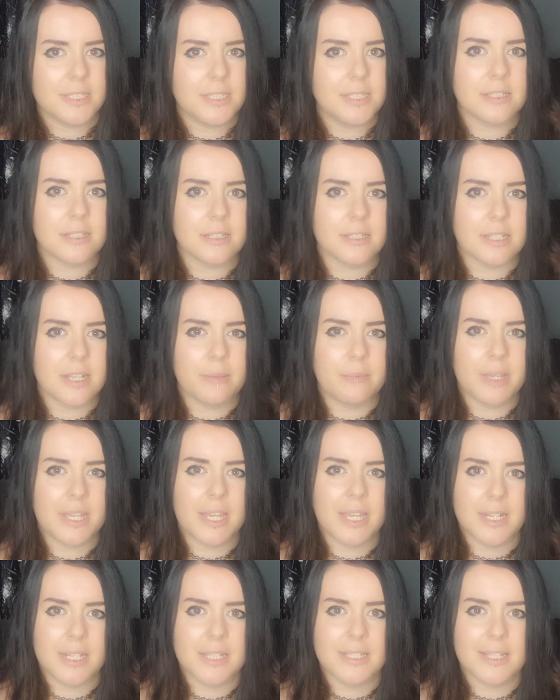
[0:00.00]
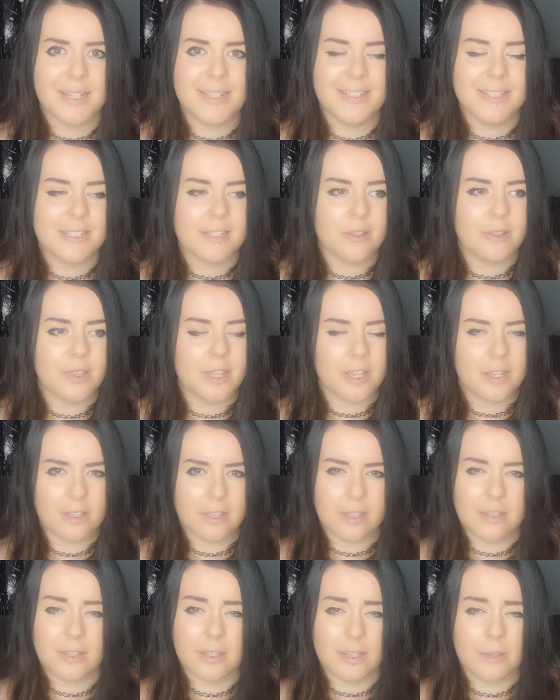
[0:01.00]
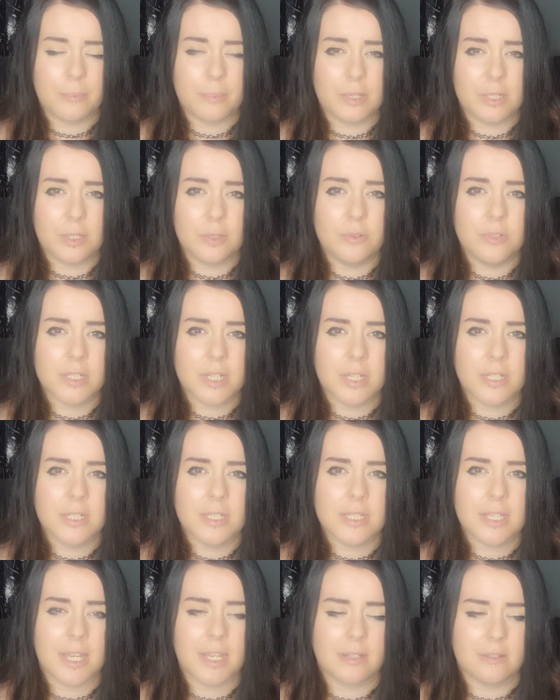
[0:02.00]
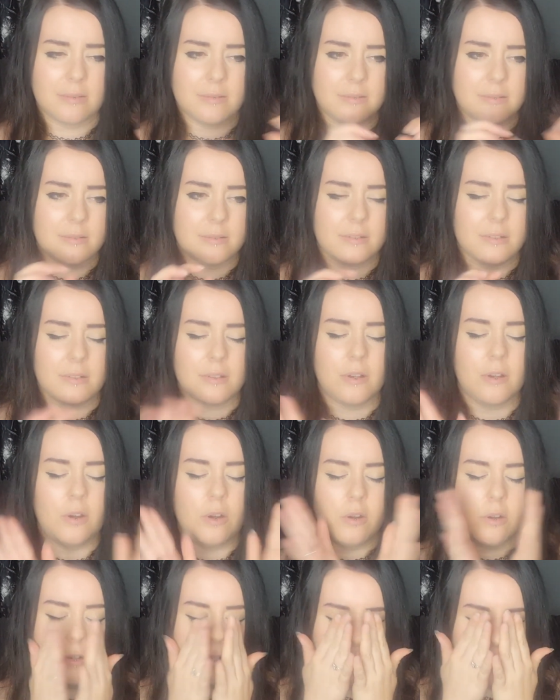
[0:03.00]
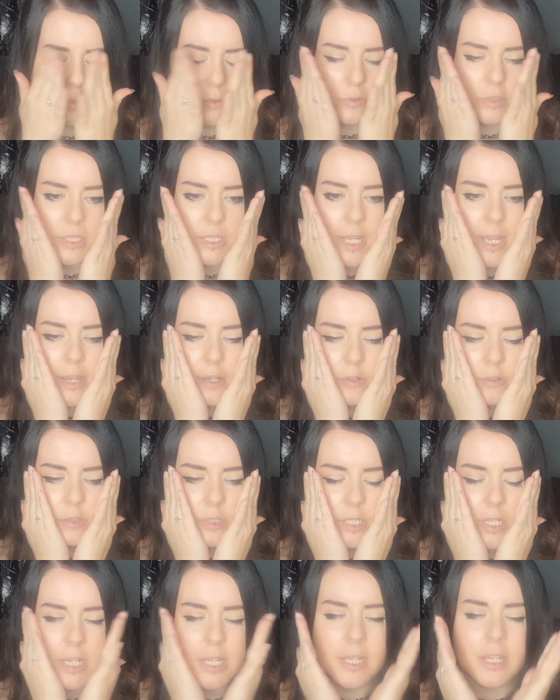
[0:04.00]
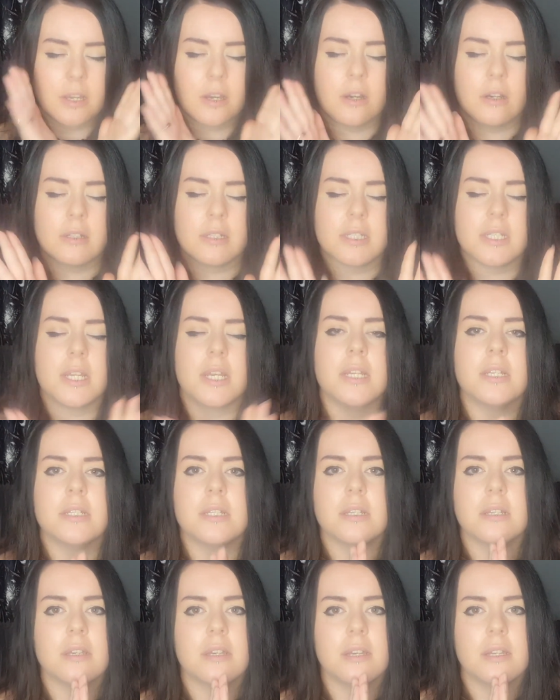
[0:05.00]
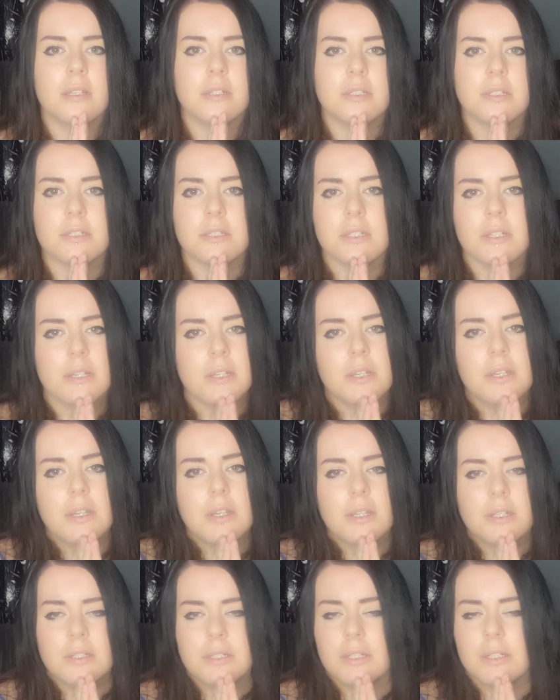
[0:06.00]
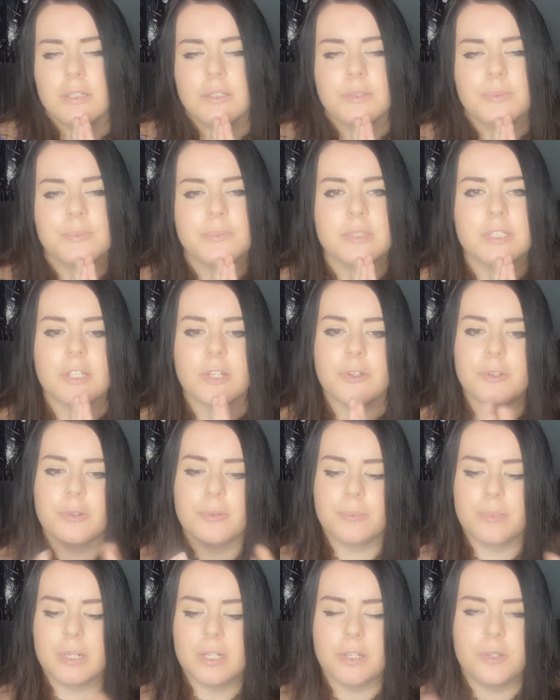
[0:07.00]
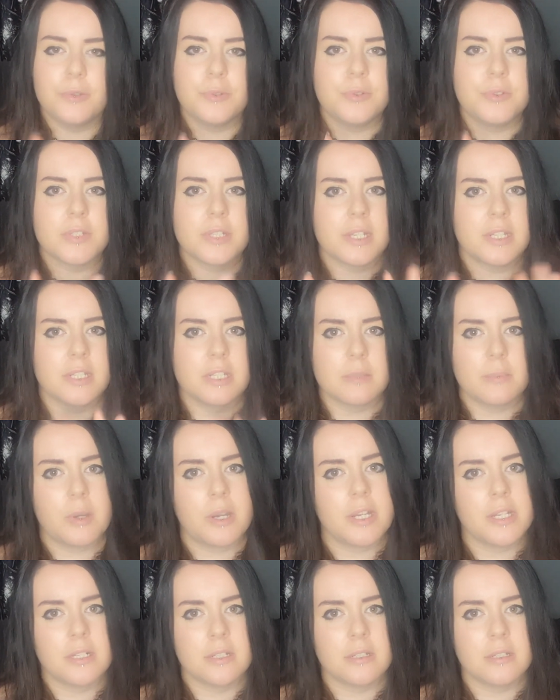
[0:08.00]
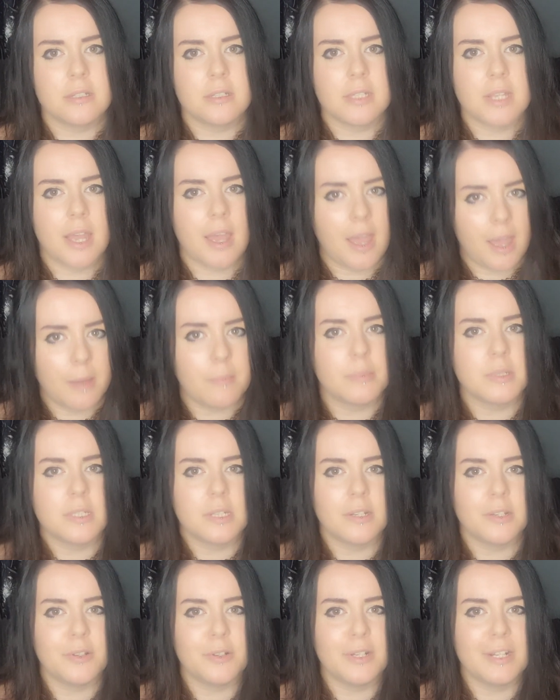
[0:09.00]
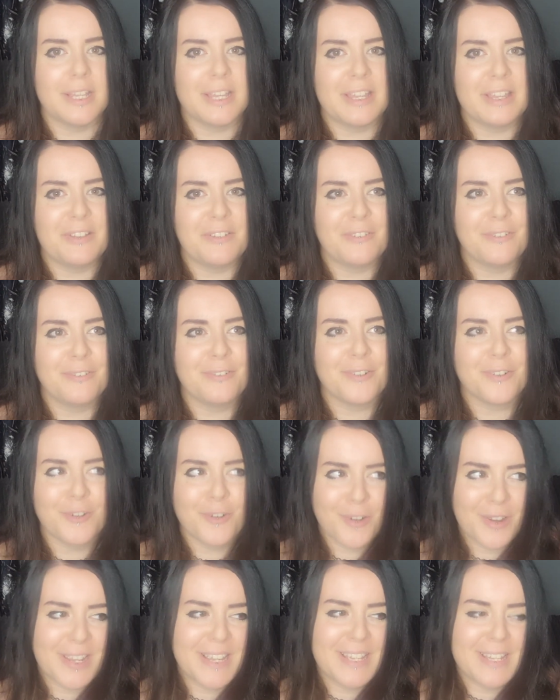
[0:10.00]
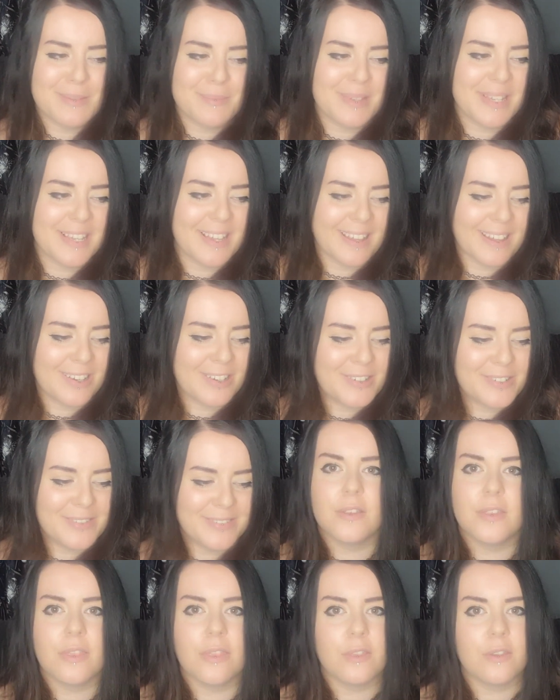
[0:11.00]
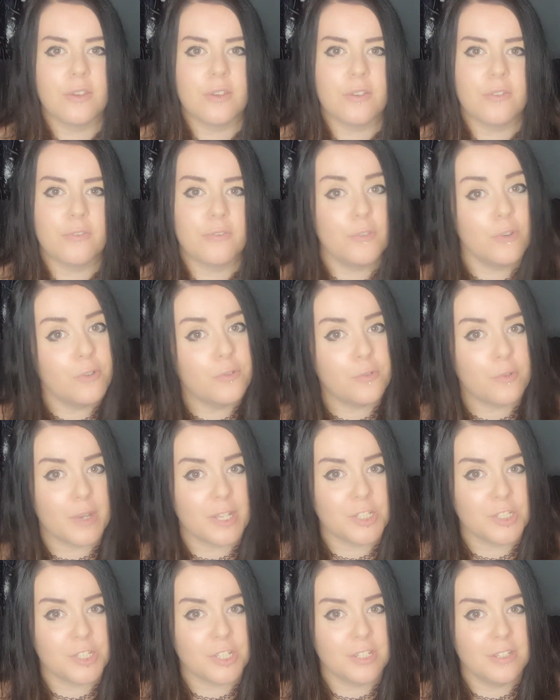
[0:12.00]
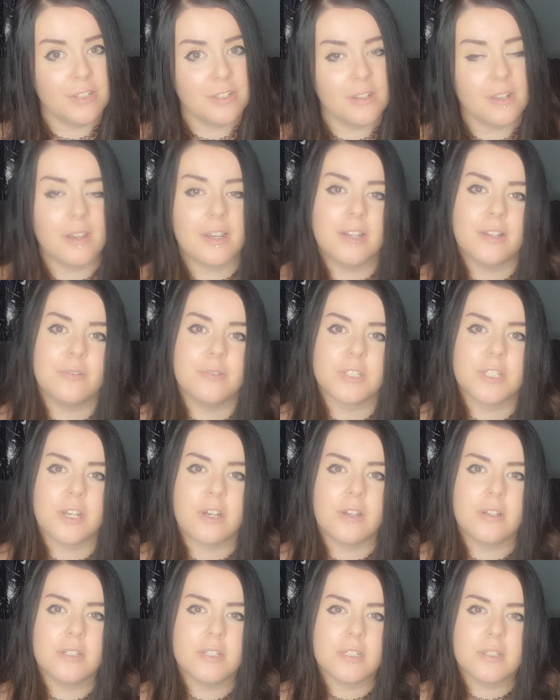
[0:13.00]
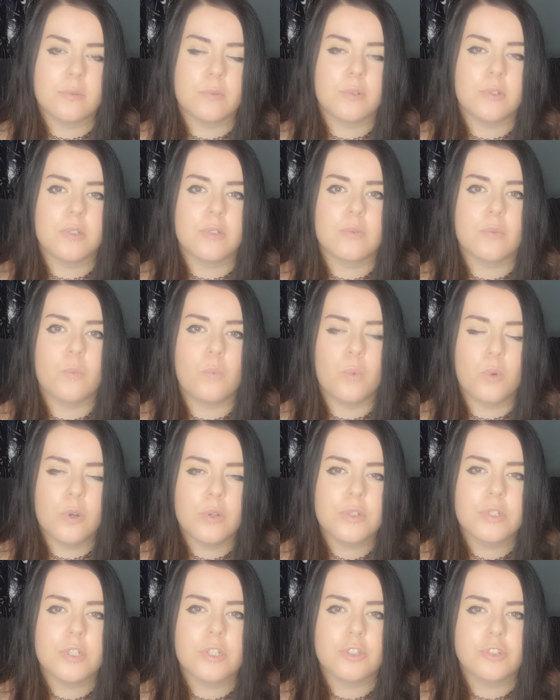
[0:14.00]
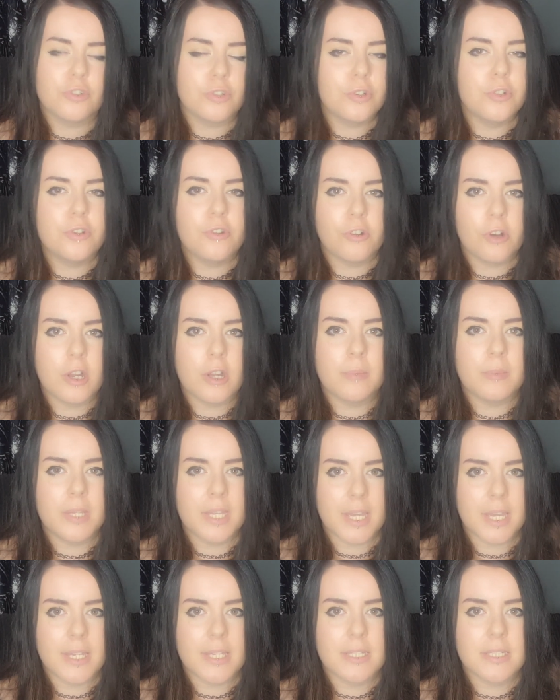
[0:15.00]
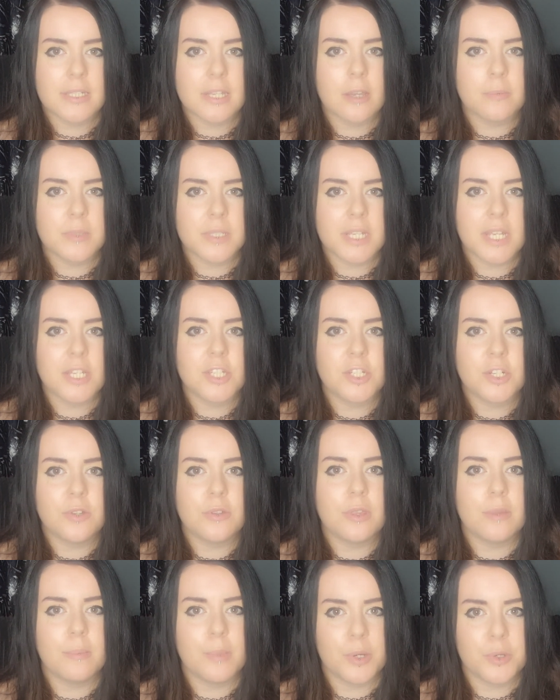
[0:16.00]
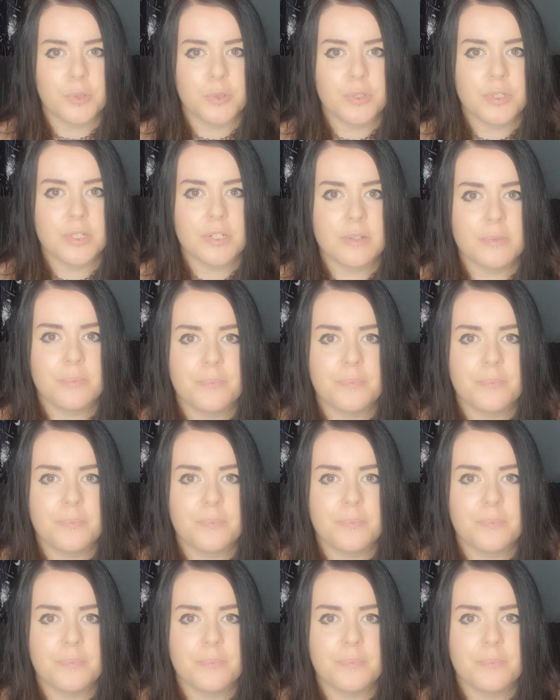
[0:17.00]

Does that make any sense? Like a balloon does, that horrible sound. I can't stand it. No. So balloons and spiders absolutely freak me out. The fourth question I was asked was, what true crime case upsets you the most?